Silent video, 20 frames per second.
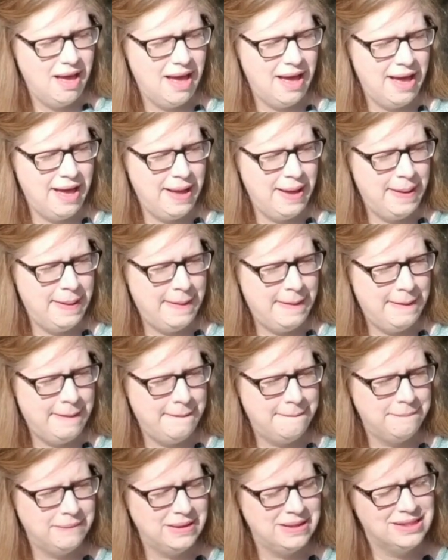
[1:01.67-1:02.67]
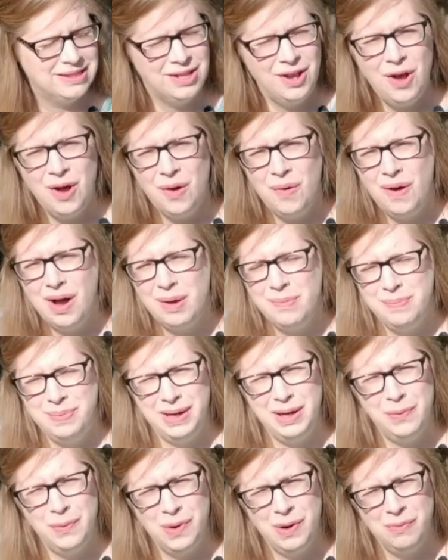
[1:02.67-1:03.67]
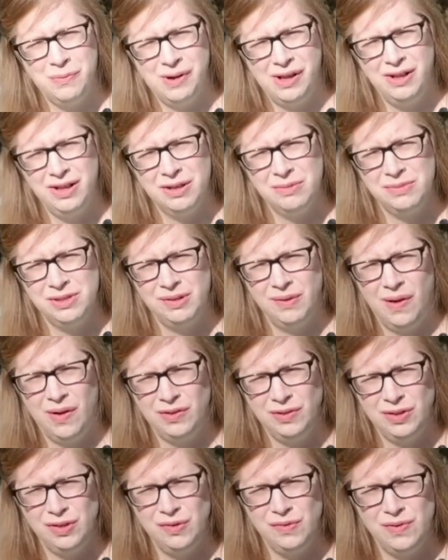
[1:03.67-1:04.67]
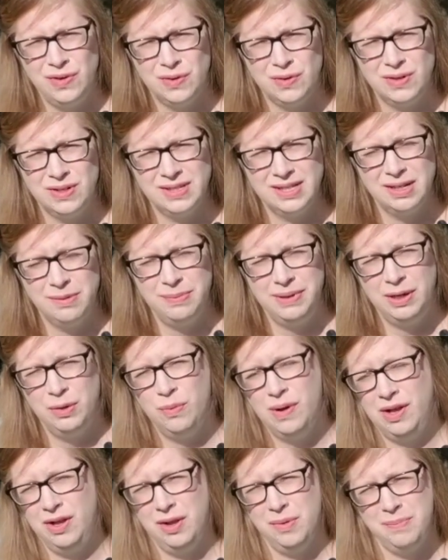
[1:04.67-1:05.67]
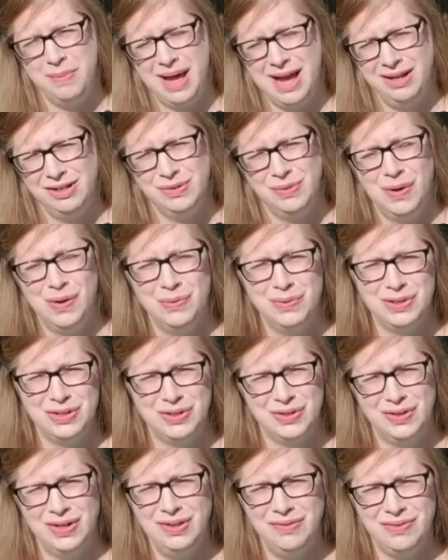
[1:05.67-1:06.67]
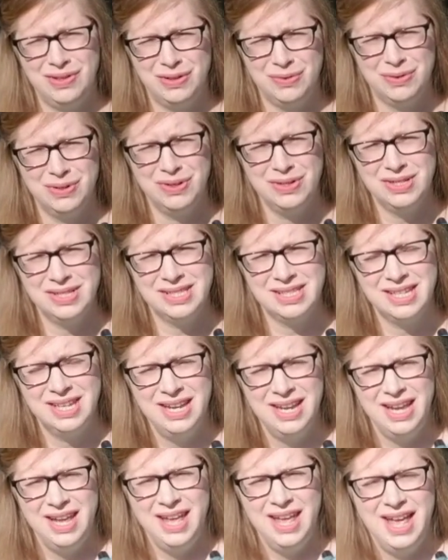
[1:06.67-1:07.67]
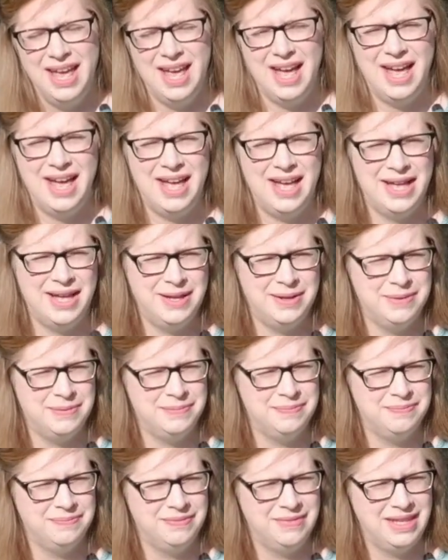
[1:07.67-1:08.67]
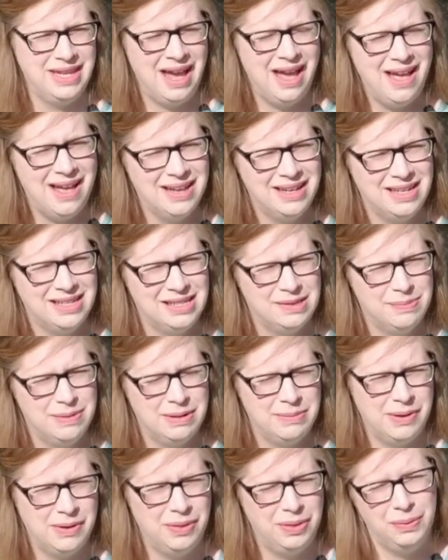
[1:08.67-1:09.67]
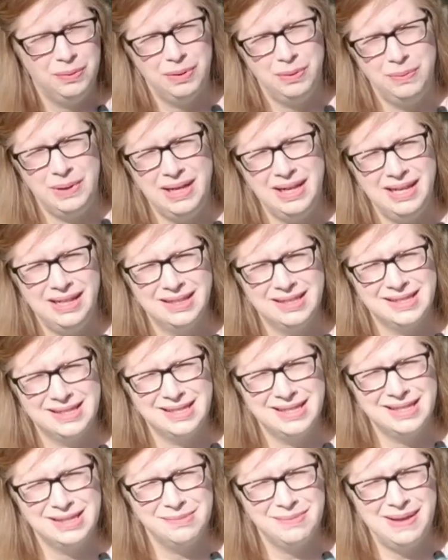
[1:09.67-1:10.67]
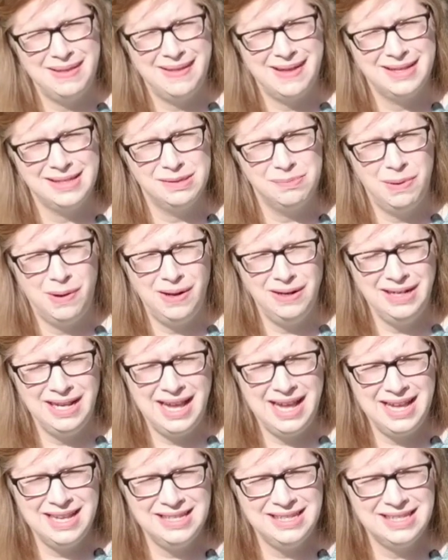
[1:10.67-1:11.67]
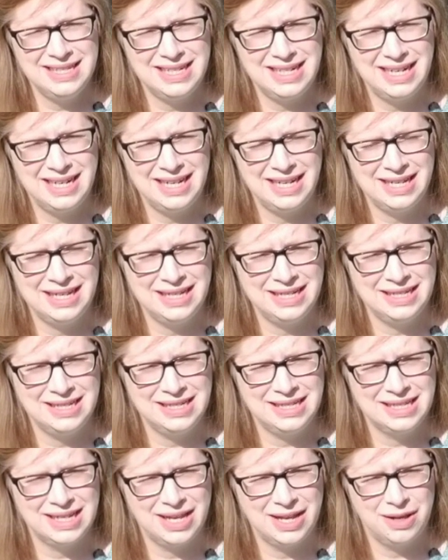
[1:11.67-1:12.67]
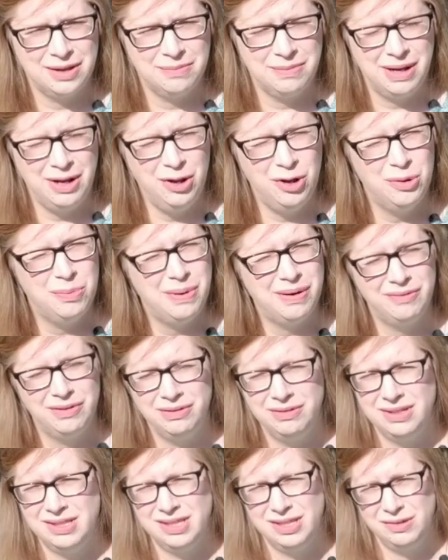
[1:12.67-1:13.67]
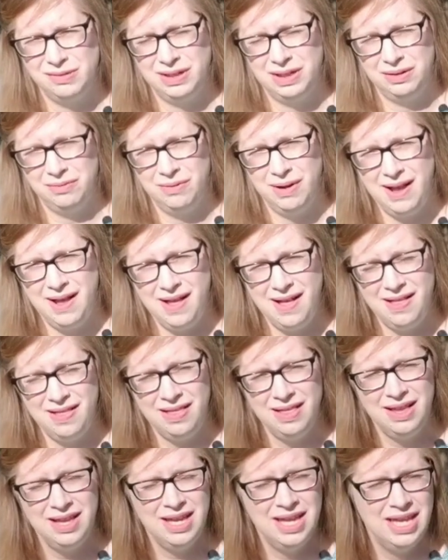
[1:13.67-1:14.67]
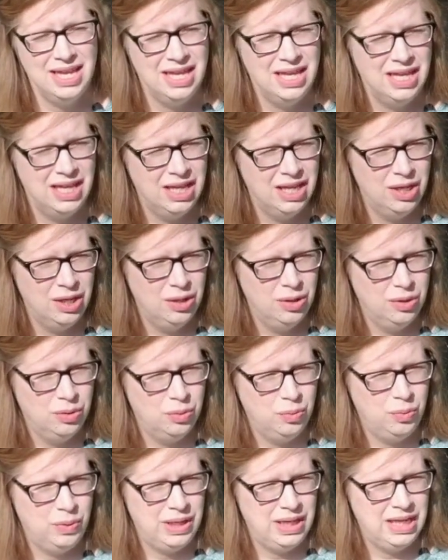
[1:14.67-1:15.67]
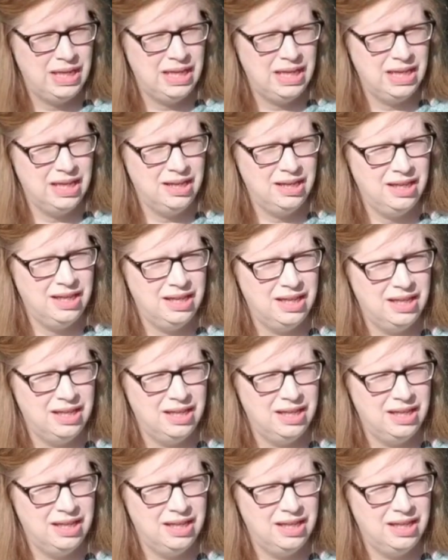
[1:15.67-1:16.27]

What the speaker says: So a big warm welcome to all new viewers and a big welcome back to all returning viewers. It's been about 3 weeks since my last podcast, and I hope everyone's doing well. We